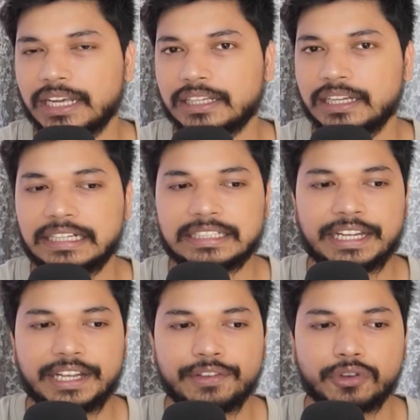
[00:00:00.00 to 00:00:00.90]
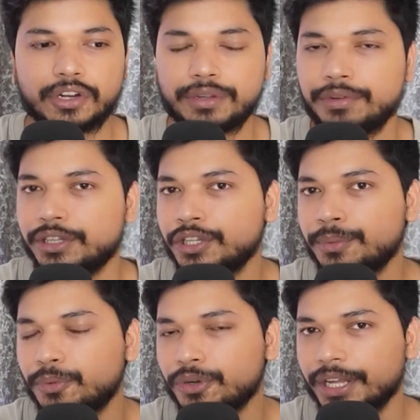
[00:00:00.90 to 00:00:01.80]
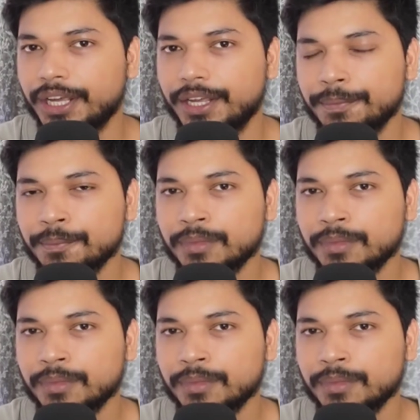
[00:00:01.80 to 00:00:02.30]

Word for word: like let's say if you are giving the input a